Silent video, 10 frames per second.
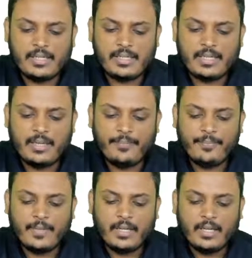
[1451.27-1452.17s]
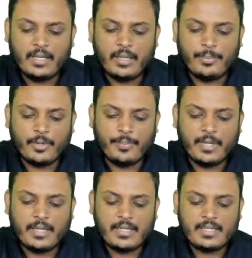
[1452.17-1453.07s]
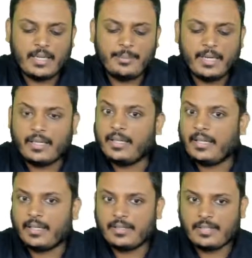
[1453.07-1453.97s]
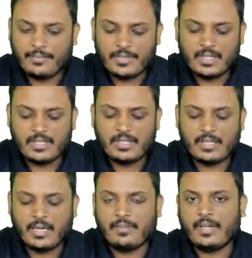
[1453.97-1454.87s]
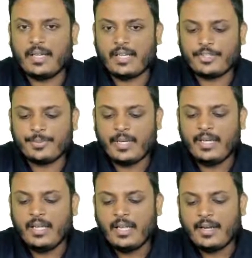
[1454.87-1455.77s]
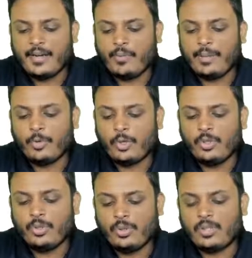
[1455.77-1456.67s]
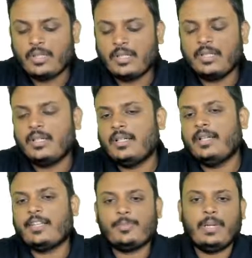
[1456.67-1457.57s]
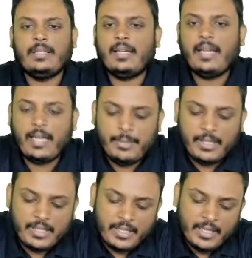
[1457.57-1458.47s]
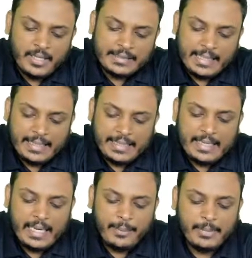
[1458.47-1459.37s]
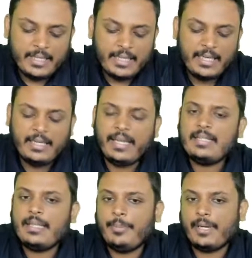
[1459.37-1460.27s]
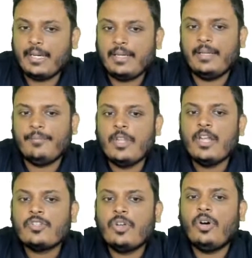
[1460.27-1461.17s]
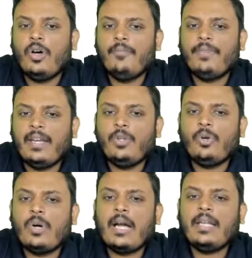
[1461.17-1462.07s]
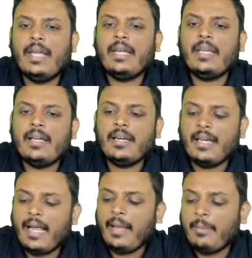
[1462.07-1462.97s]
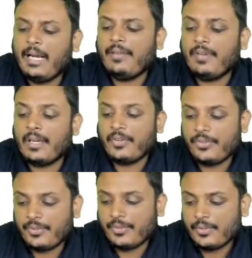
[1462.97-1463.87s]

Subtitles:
see, appropriateness I break here. Sufficiency, relevant I explain. Now I'm going to explain the reliability. That reliability I'll take separately. So when you are taking a reliable evidence,